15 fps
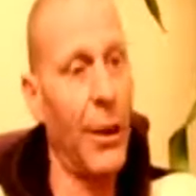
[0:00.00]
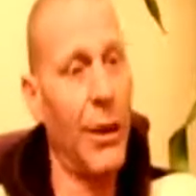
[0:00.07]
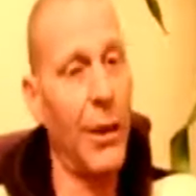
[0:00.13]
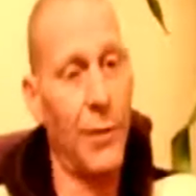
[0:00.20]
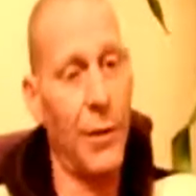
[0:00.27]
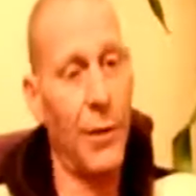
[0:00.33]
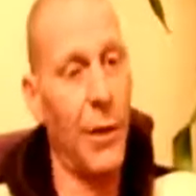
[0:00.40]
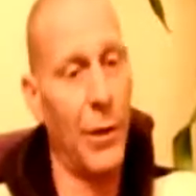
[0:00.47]

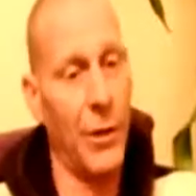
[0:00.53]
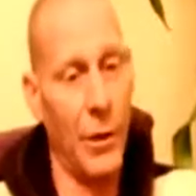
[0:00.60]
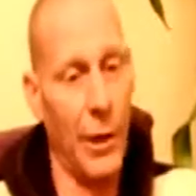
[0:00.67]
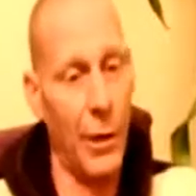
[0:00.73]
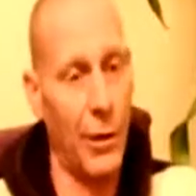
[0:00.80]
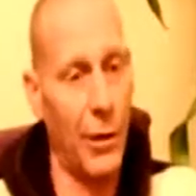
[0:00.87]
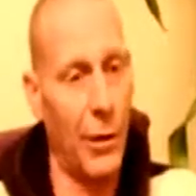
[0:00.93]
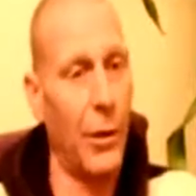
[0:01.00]
If they want you
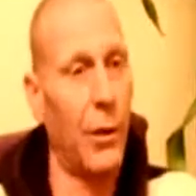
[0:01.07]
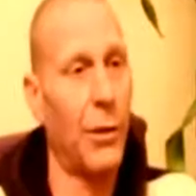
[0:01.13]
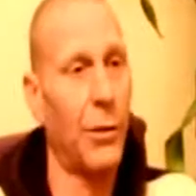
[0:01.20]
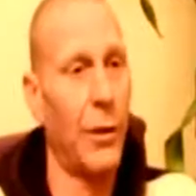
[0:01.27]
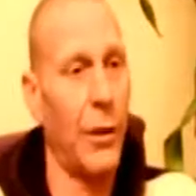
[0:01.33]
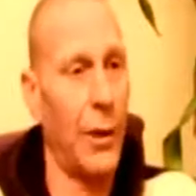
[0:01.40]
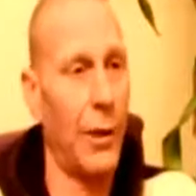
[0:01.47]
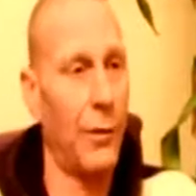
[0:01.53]
in
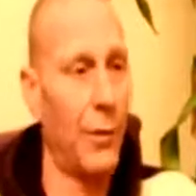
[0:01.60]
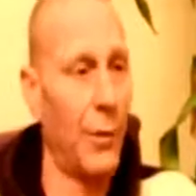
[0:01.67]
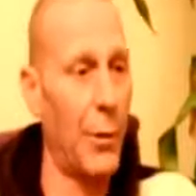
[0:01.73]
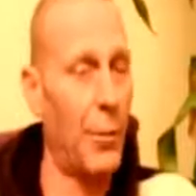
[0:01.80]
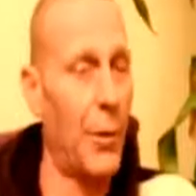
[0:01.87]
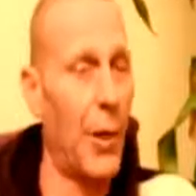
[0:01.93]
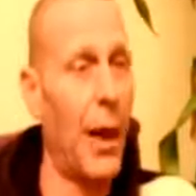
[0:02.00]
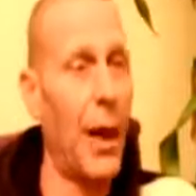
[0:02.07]
court, you give them
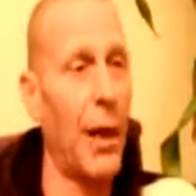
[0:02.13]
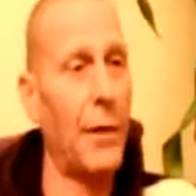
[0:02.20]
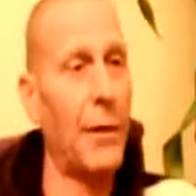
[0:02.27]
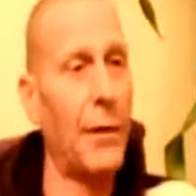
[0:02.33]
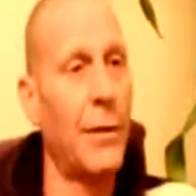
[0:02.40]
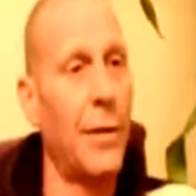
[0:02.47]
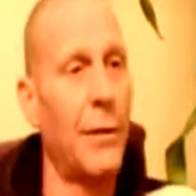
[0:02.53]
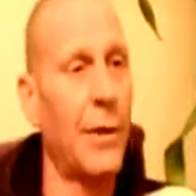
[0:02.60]
your
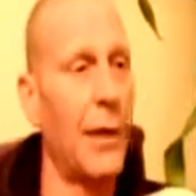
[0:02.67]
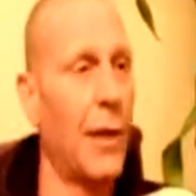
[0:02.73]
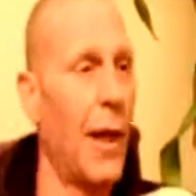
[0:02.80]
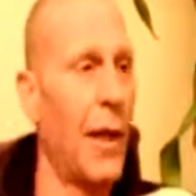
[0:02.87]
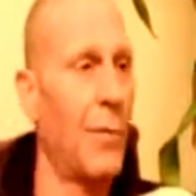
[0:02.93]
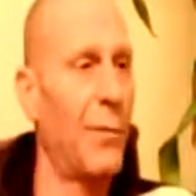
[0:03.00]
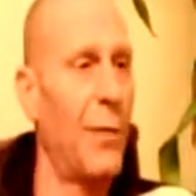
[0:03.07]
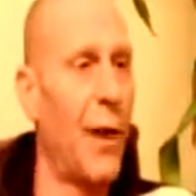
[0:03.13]
price. I think
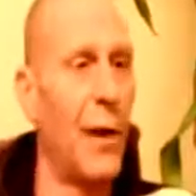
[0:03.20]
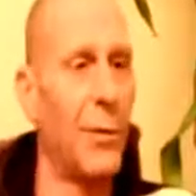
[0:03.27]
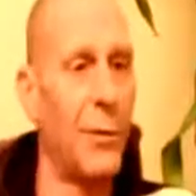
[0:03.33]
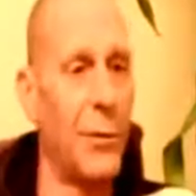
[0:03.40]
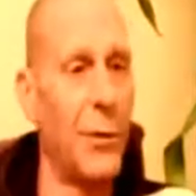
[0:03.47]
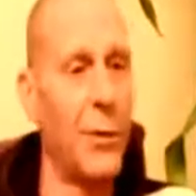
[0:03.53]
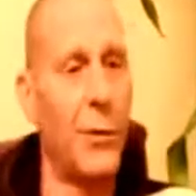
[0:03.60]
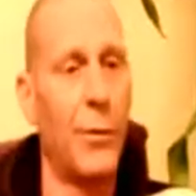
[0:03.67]
I'm
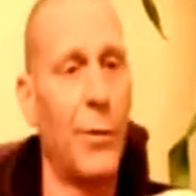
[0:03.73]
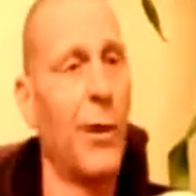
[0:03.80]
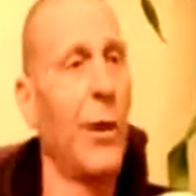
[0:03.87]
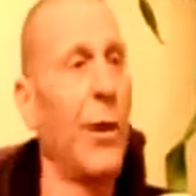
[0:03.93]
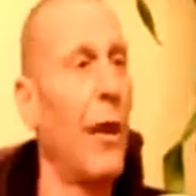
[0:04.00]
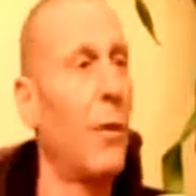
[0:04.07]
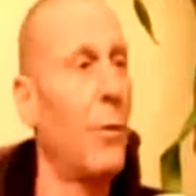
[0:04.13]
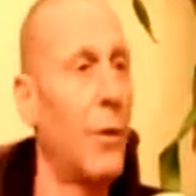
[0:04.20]
500 quid
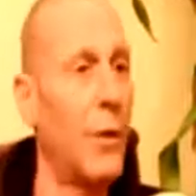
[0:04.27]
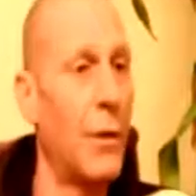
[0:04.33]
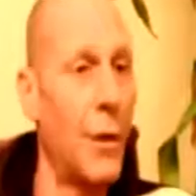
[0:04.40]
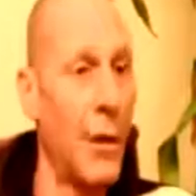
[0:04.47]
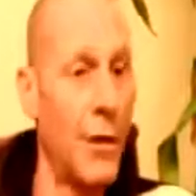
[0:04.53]
an hour.